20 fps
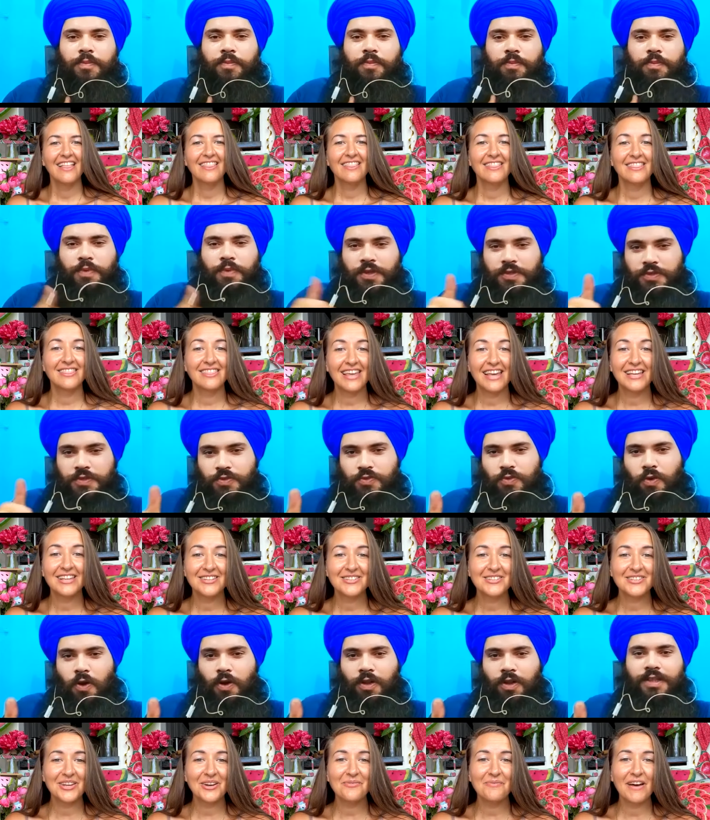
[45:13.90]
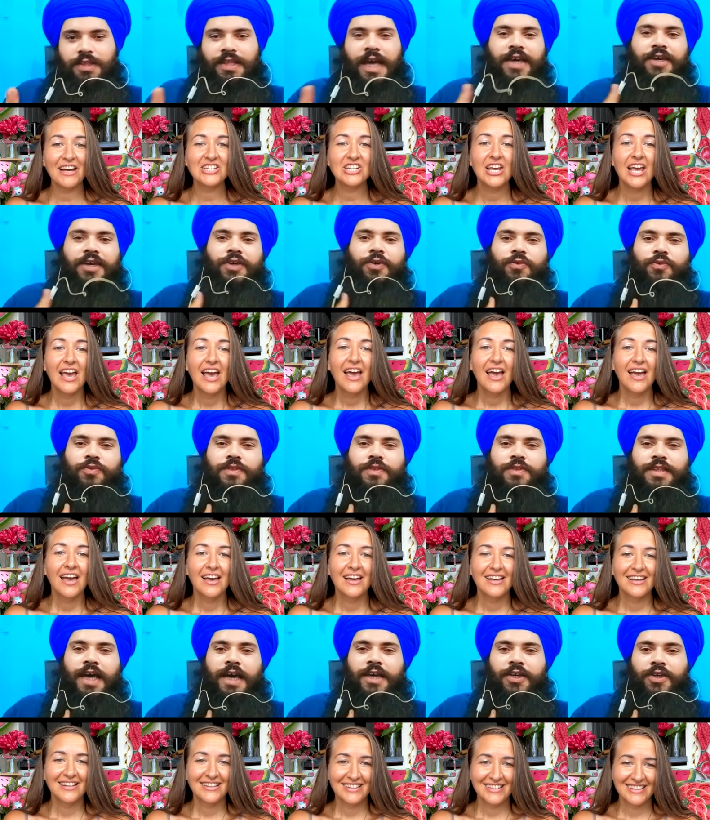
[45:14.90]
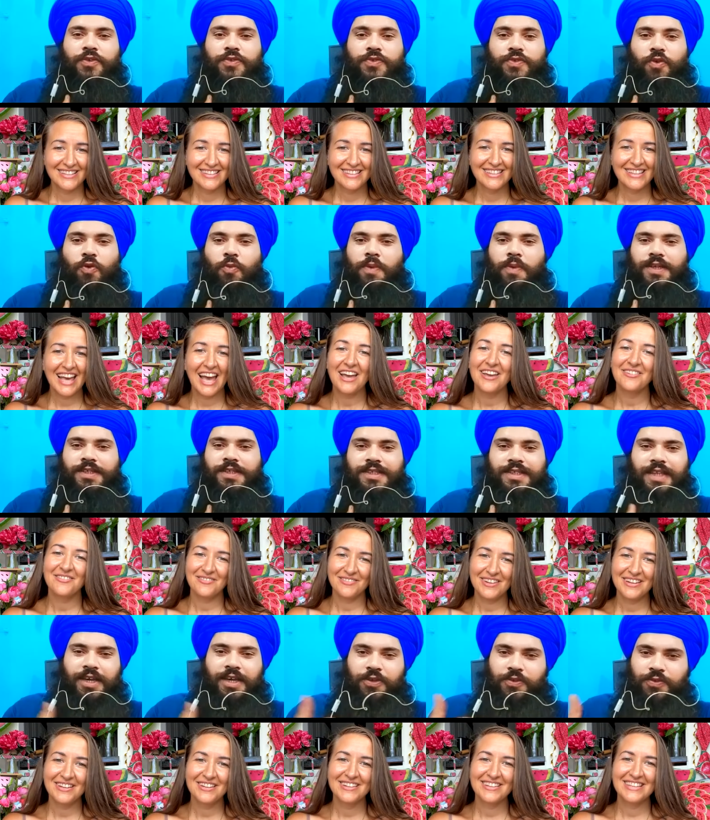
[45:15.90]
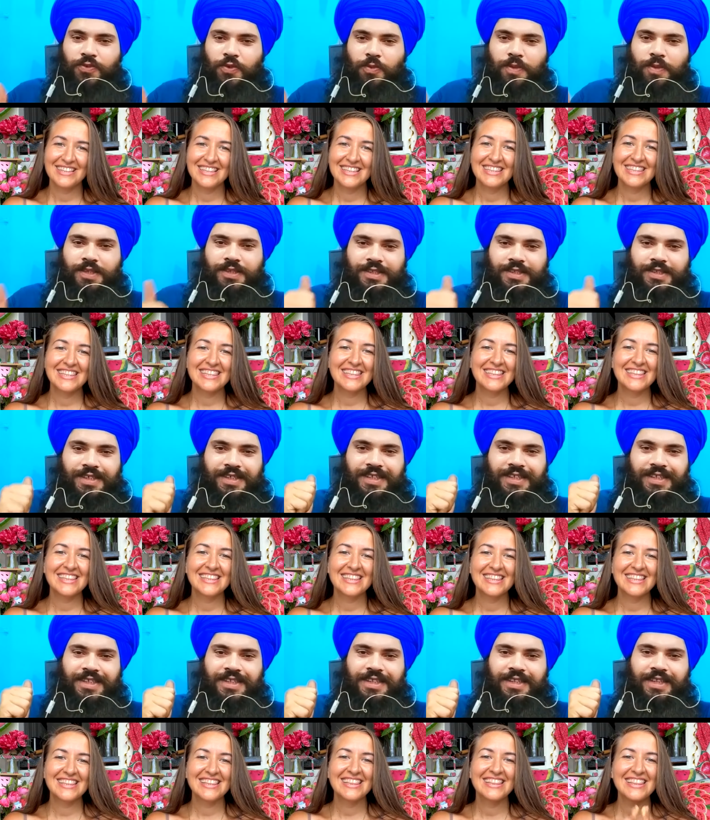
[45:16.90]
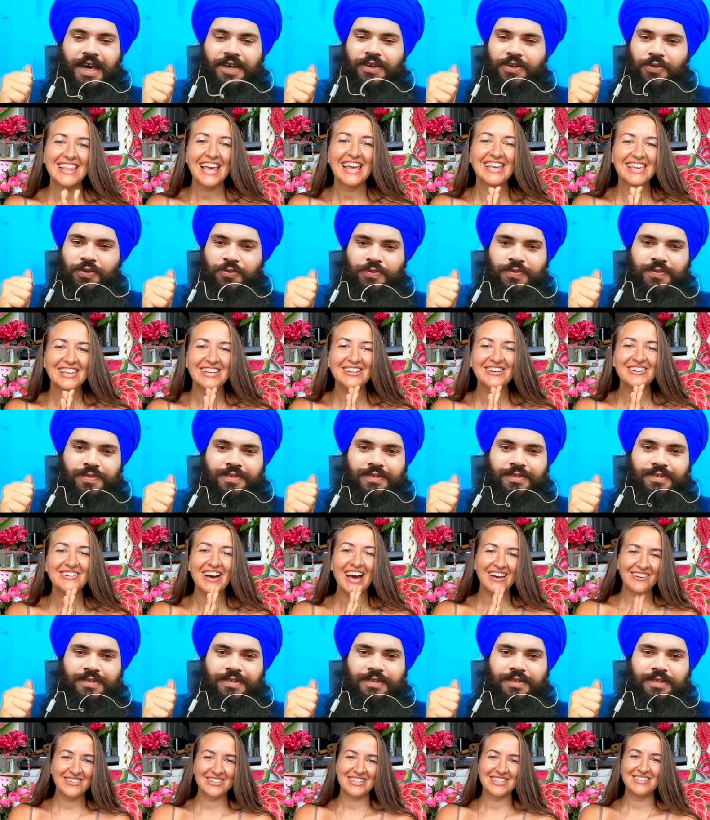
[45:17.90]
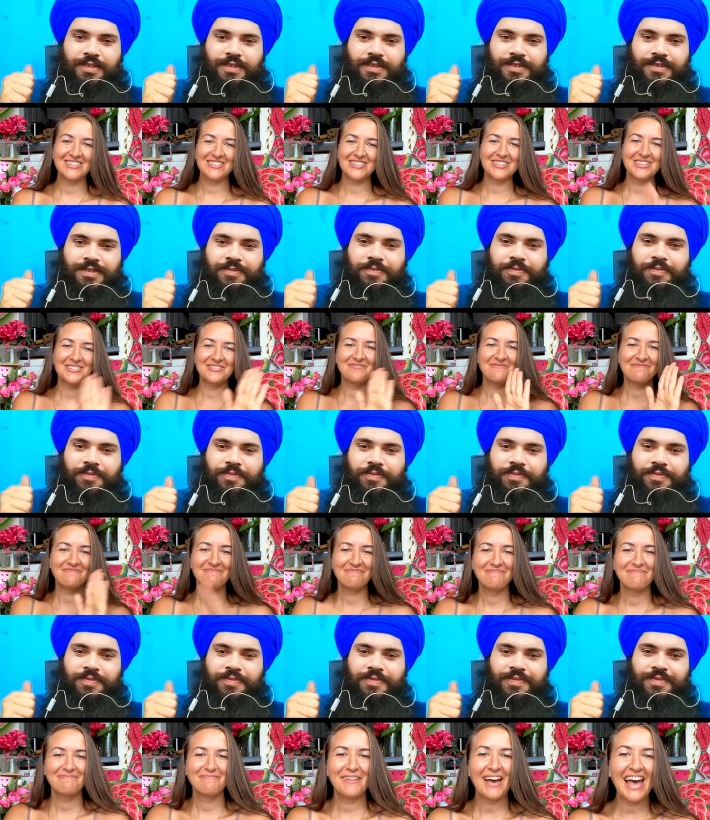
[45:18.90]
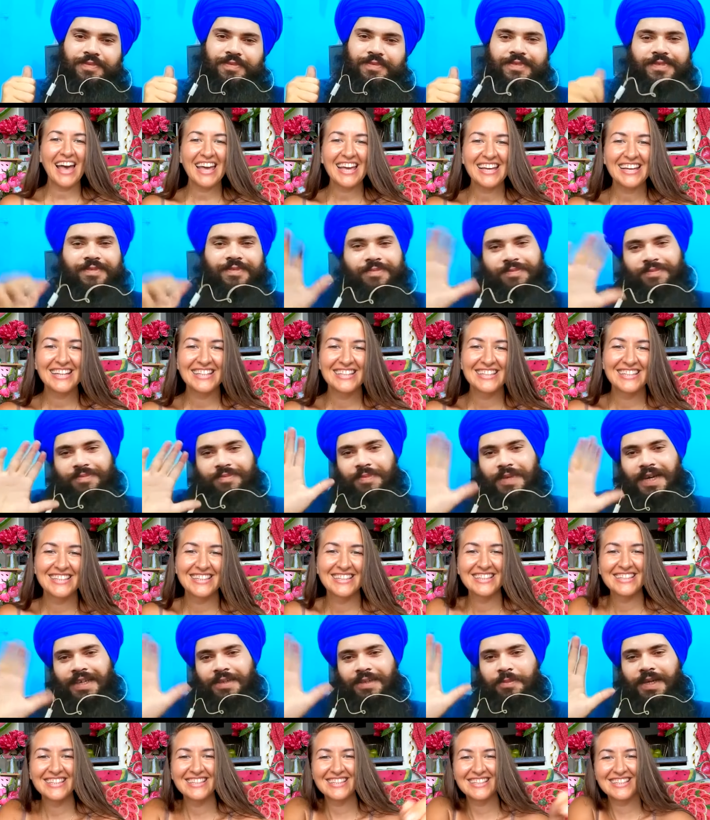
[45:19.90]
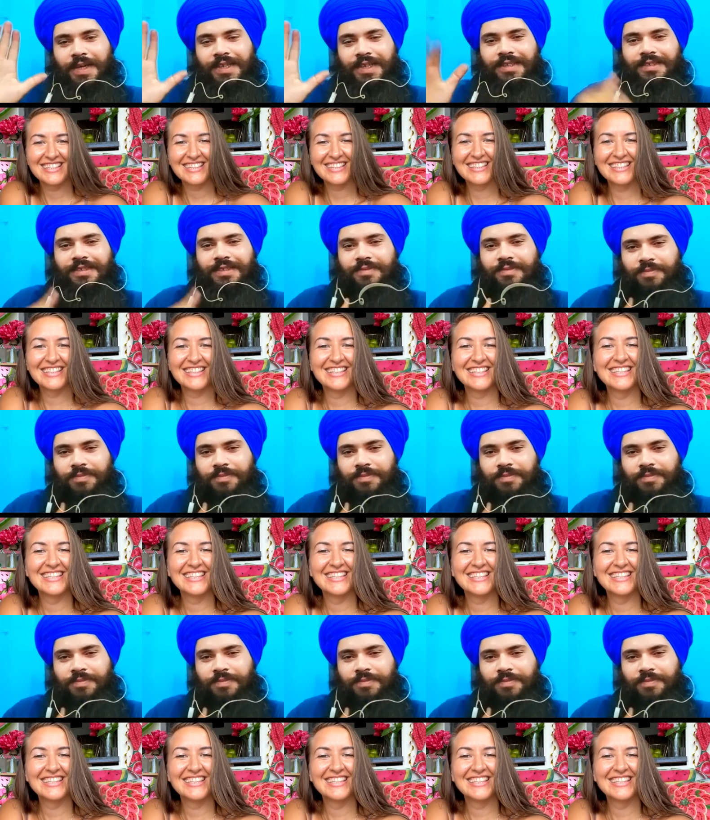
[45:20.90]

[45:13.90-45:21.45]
Speaker 1: peace to all thank, thank, you thank you so much thank you so much thank you, thank you. i
Speaker 2: will see you soon bye
Speaker 1: bye bye